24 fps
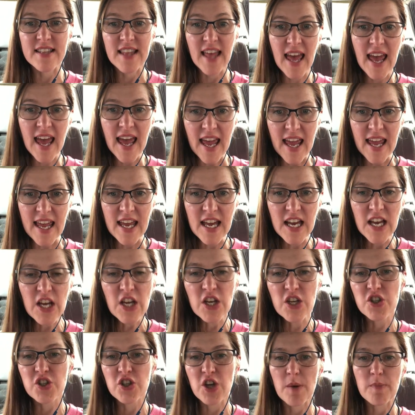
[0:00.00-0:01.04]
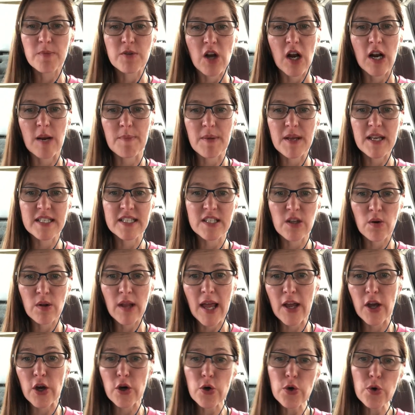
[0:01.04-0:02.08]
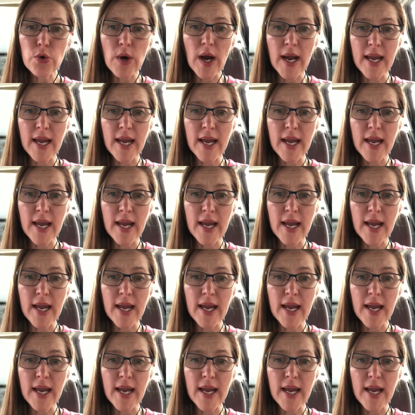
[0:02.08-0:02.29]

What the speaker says: They jumped on it because they're like, ooh,